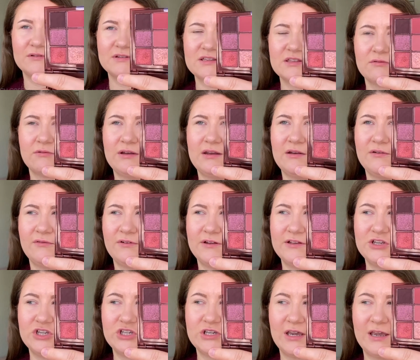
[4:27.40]
3
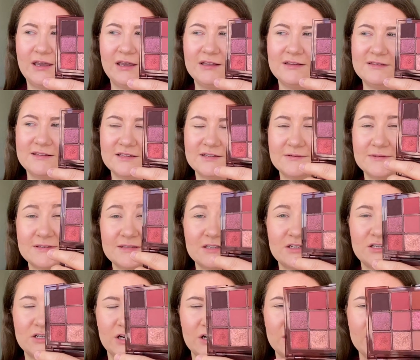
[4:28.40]
different shades. This was the
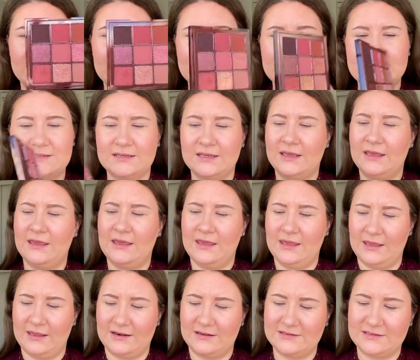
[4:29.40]
darkest.
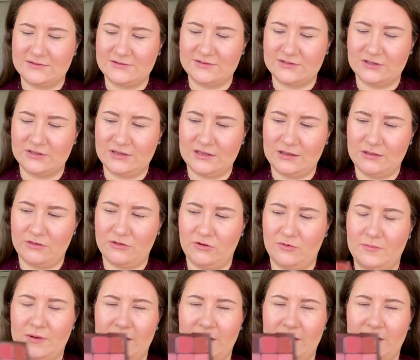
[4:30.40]
And as I was looking through my